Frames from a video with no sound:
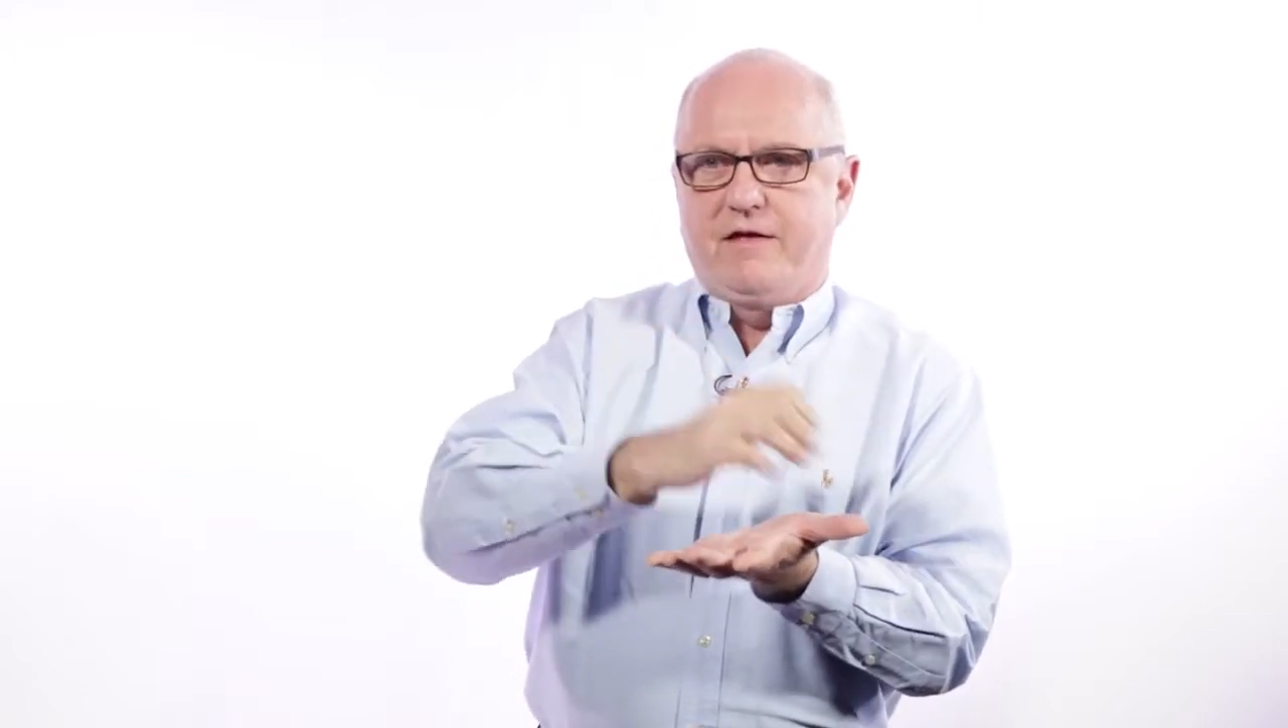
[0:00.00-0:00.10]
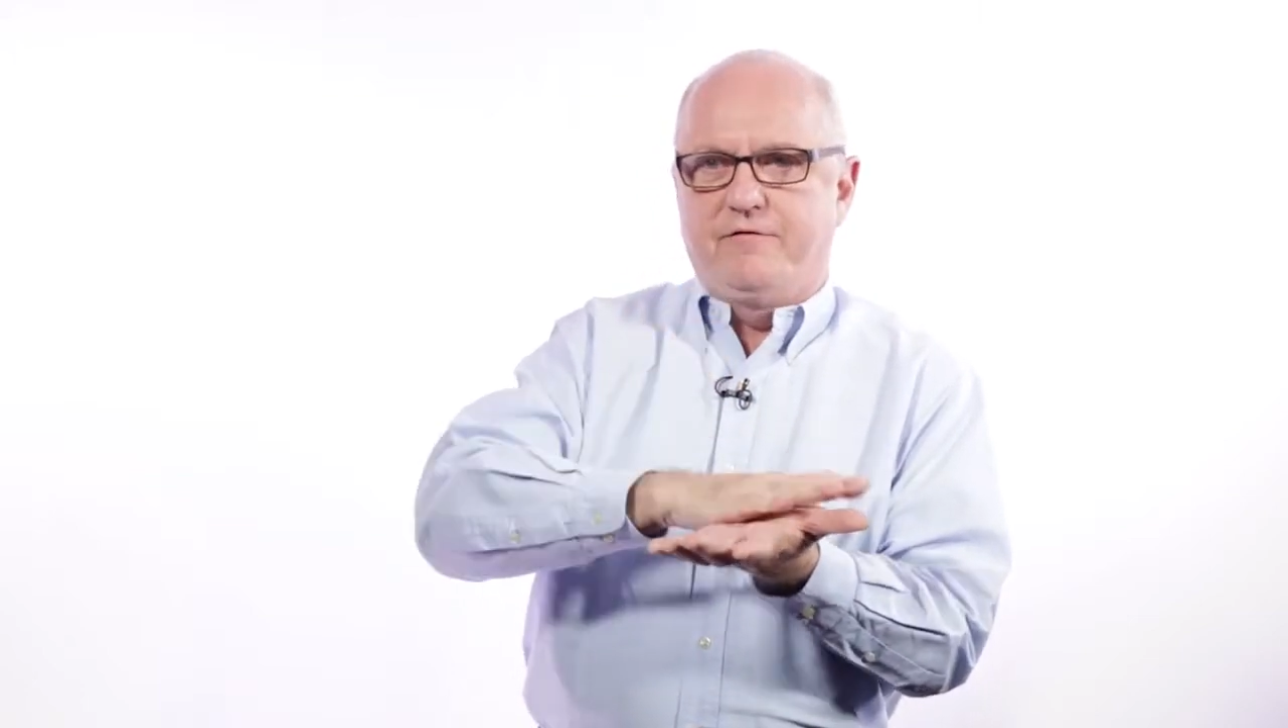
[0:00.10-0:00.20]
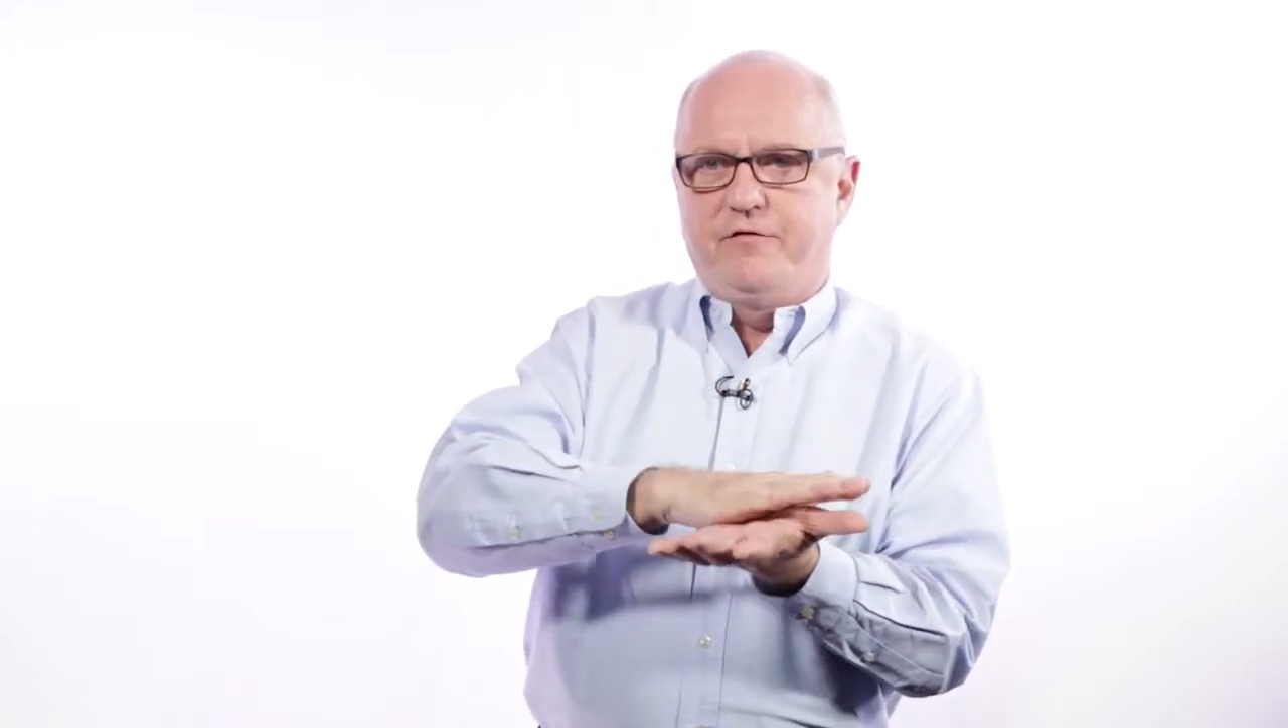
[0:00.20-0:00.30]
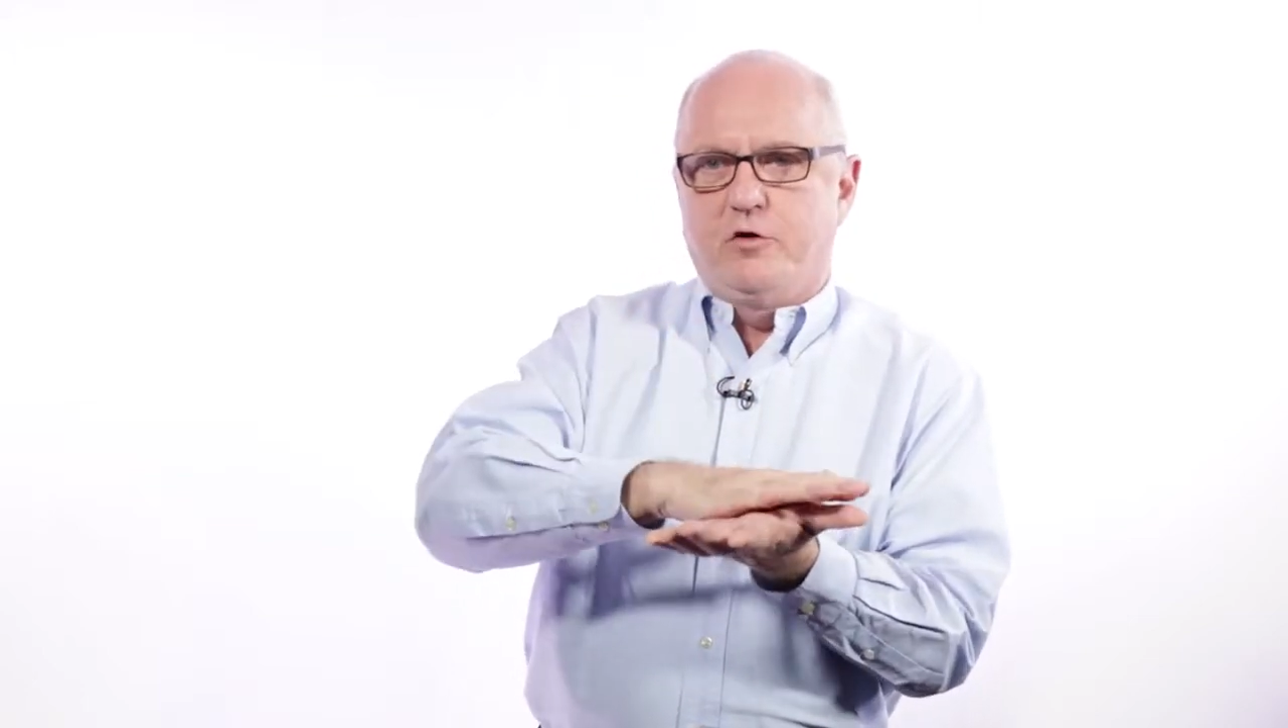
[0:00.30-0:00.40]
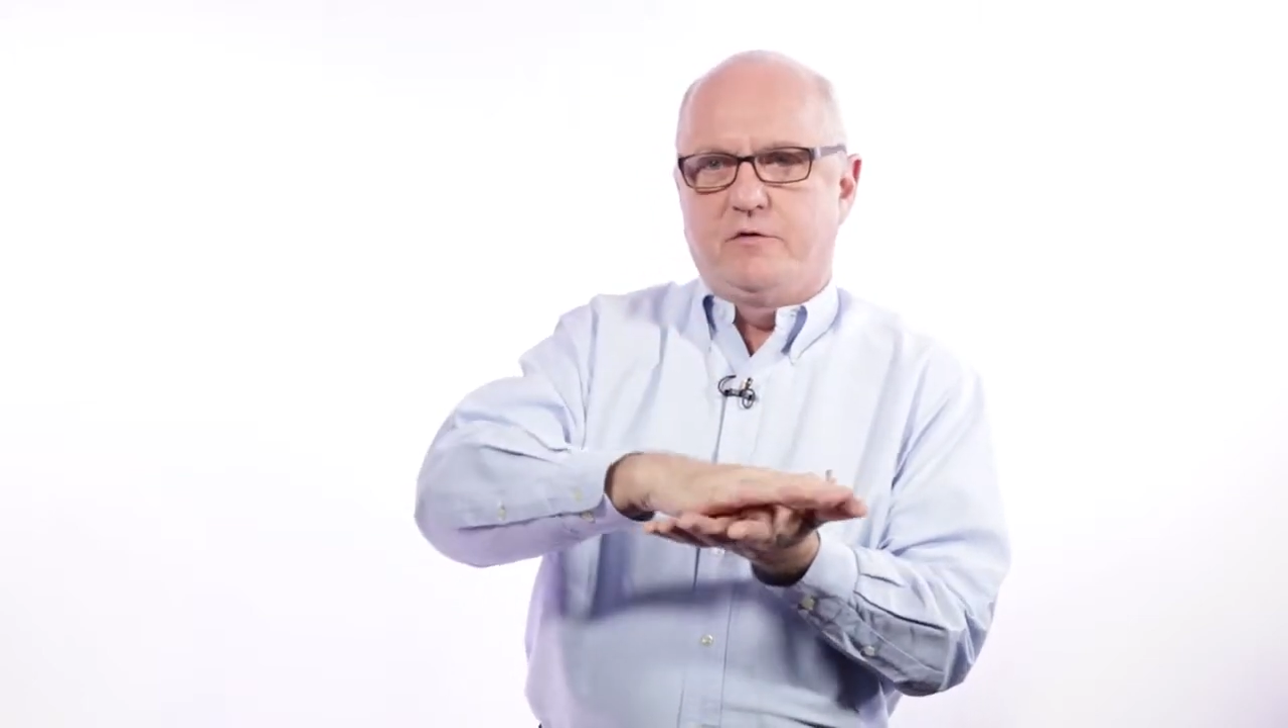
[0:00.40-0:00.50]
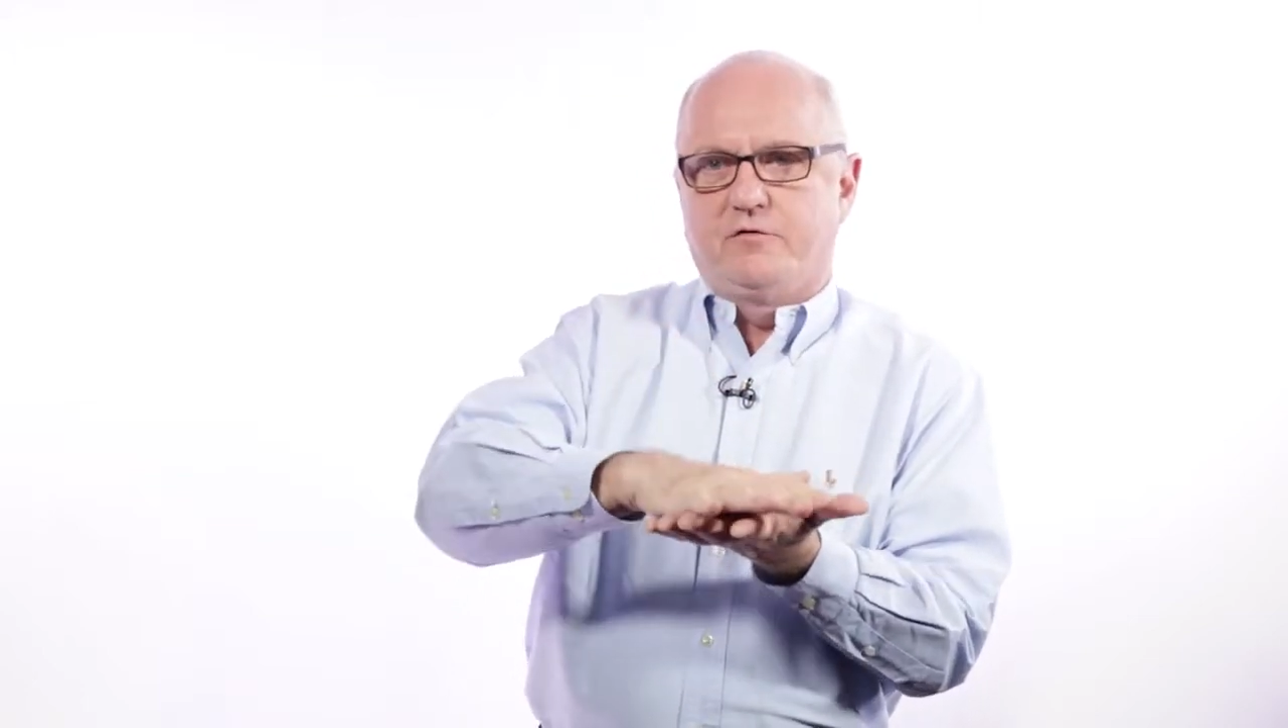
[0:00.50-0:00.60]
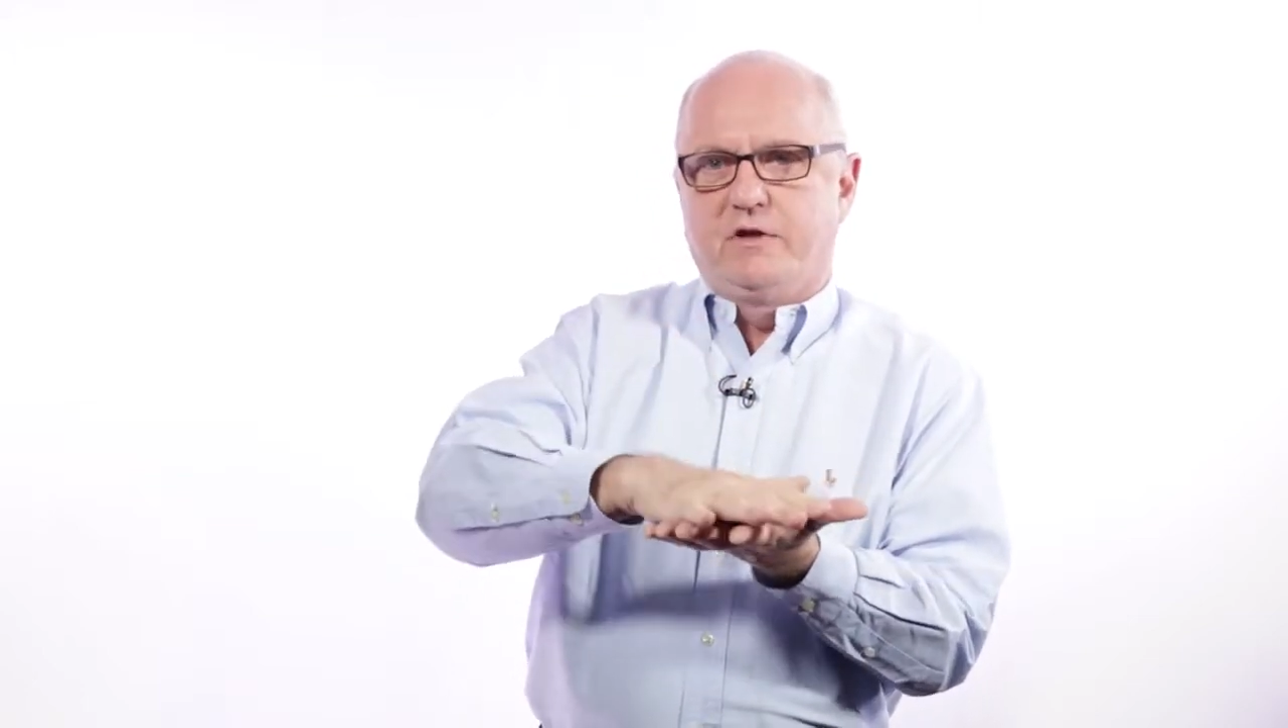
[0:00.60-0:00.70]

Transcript: film of